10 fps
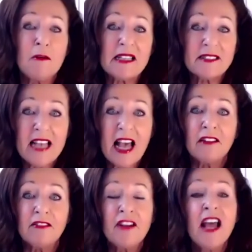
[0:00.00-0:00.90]

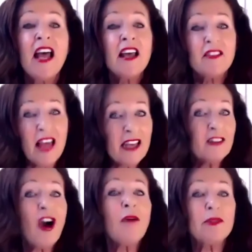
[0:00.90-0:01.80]
myself then
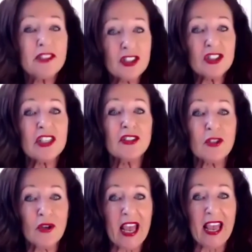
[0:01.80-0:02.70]
competition is
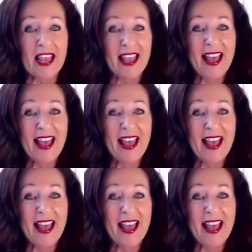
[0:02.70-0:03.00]
okay